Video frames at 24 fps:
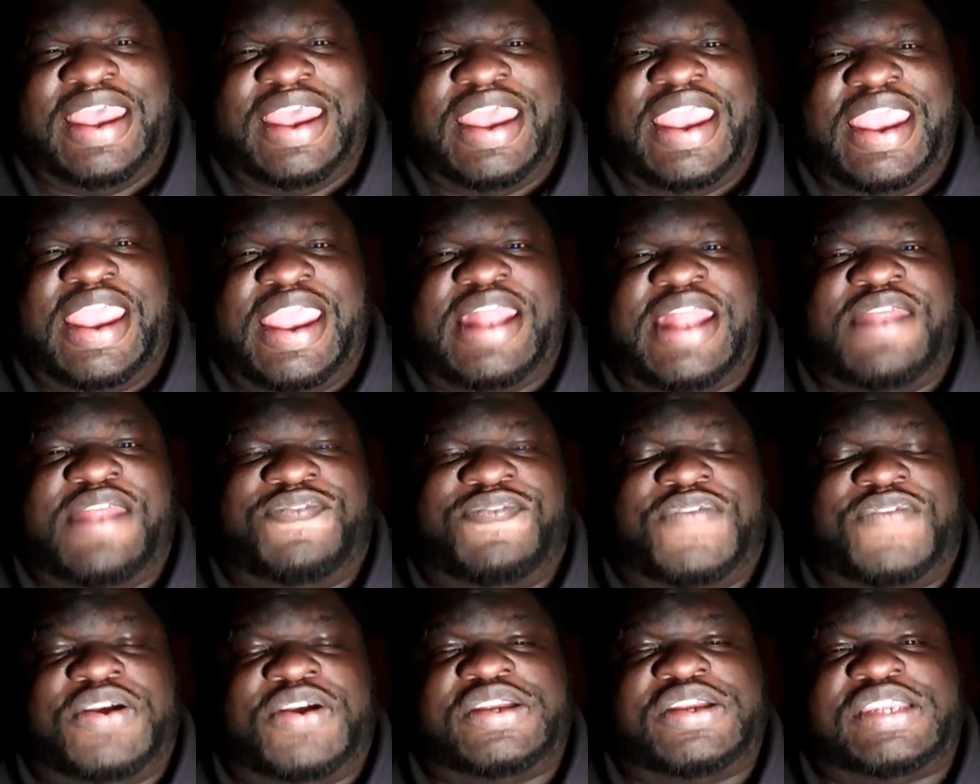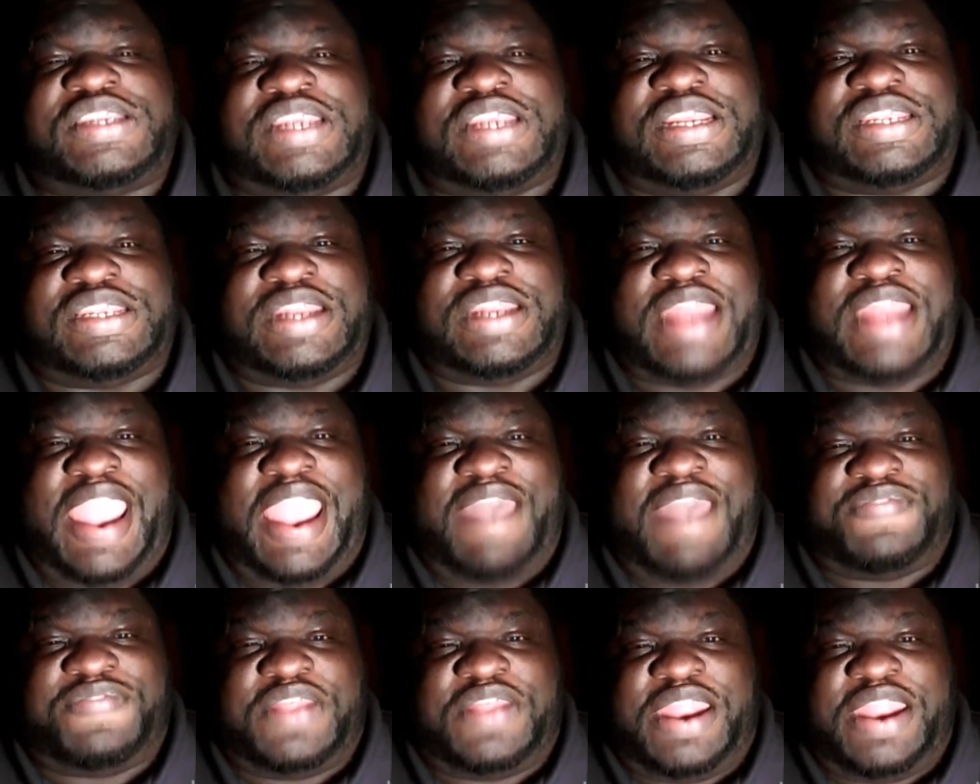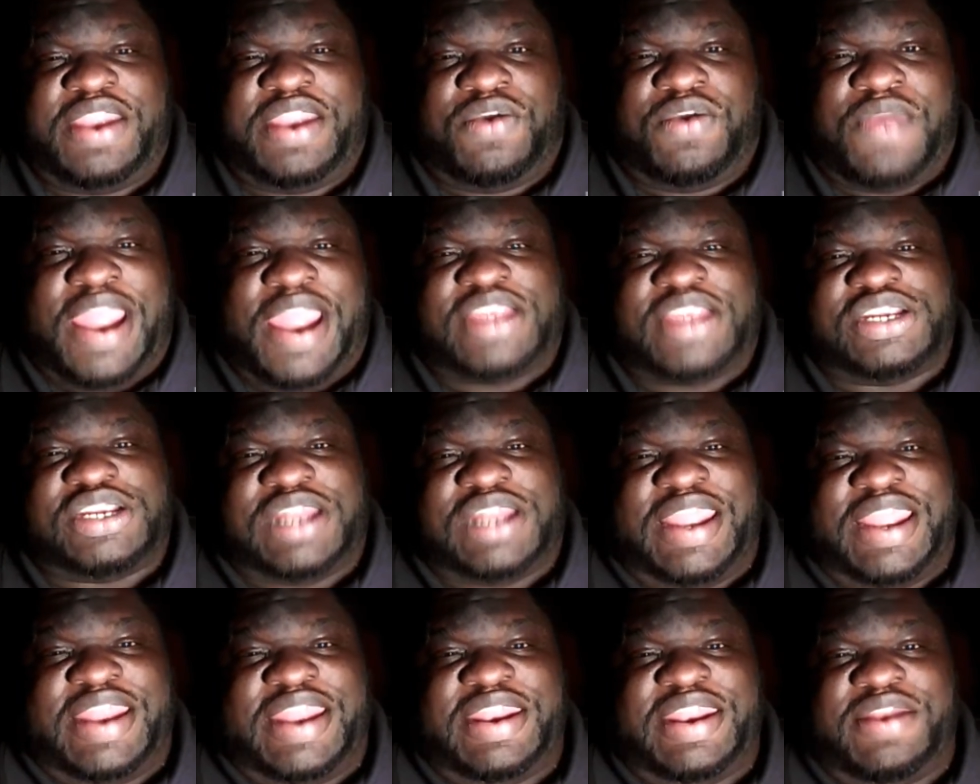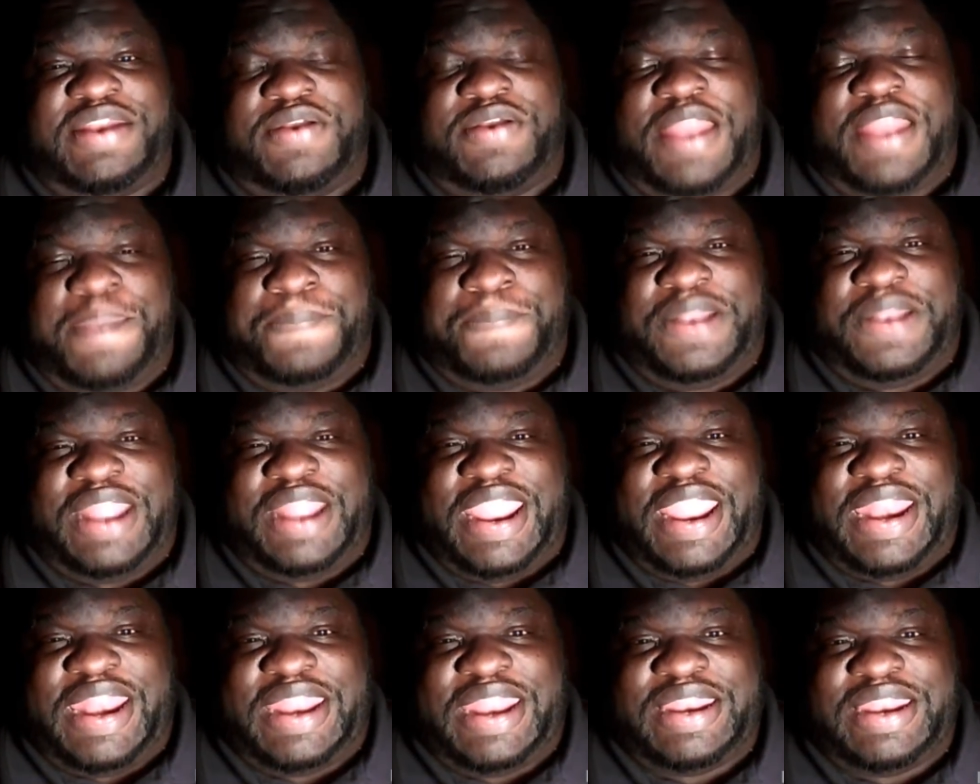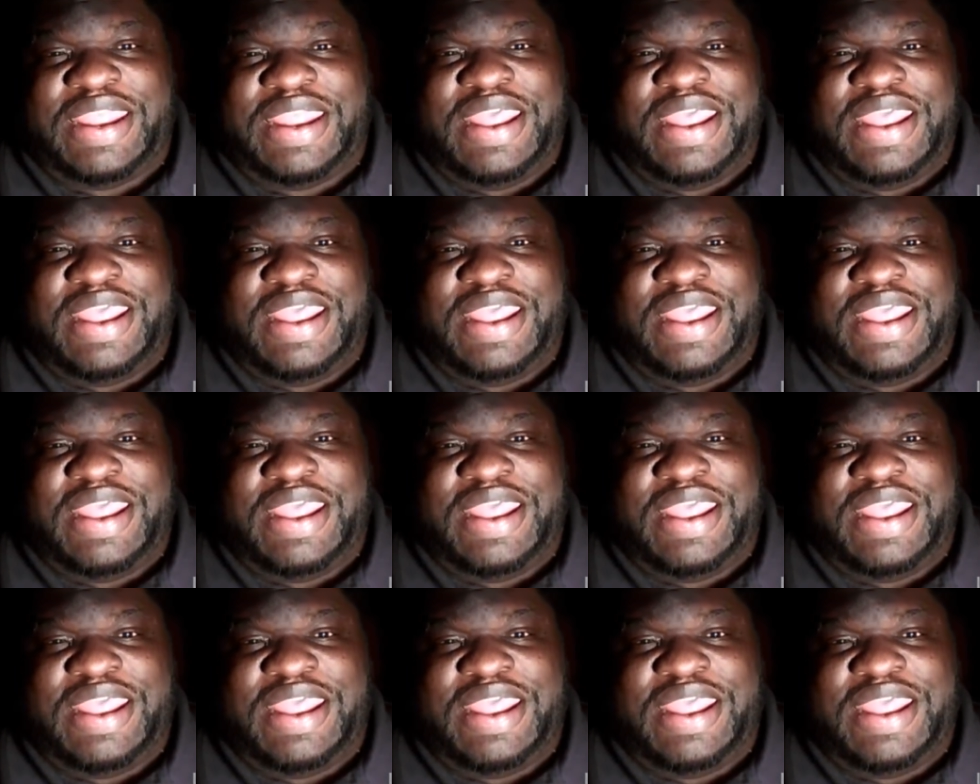in the first season after they crash landed on that planet,